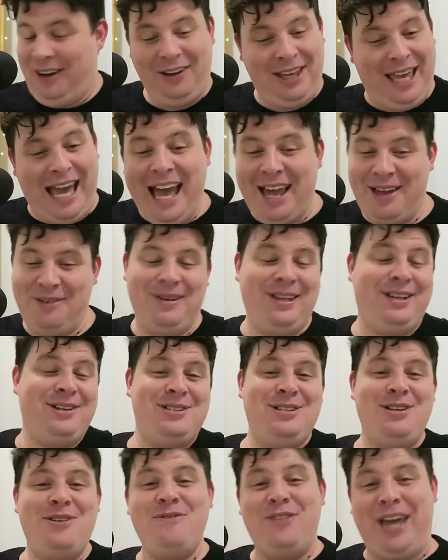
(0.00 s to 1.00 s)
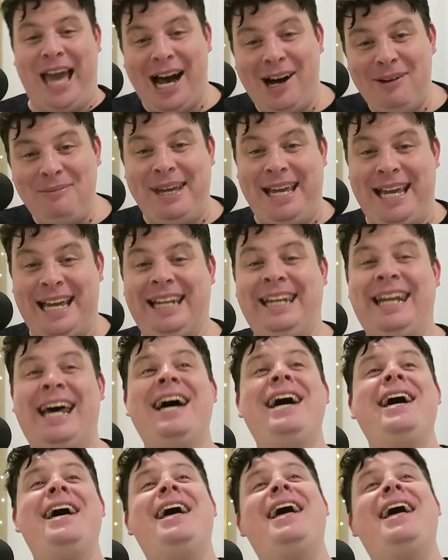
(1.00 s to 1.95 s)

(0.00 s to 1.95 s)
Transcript: Okay. Because you've come in